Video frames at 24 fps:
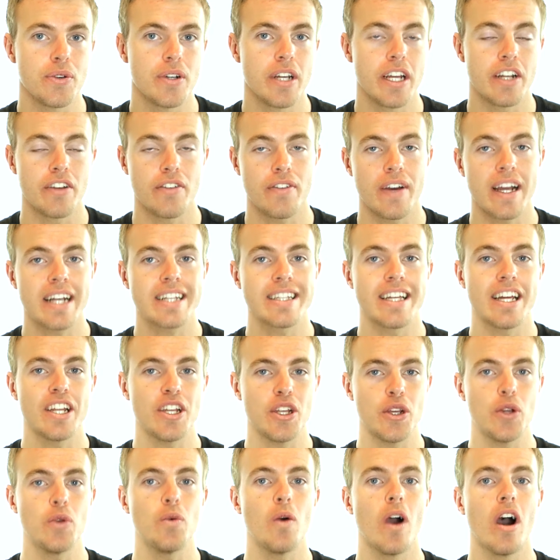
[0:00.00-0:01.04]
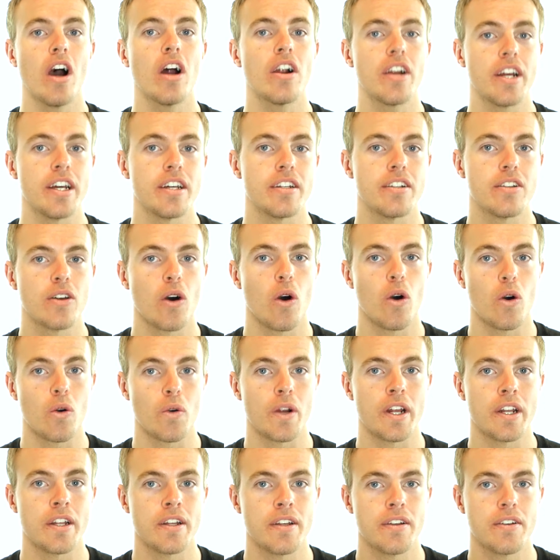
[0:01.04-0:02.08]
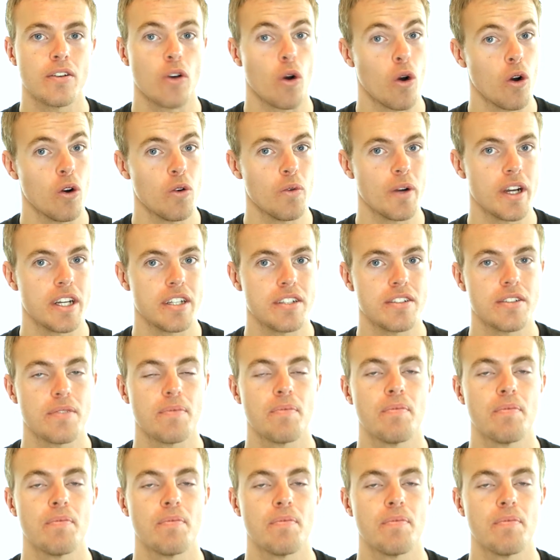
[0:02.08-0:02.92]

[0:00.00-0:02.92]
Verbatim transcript: In fact, that you are it already, always.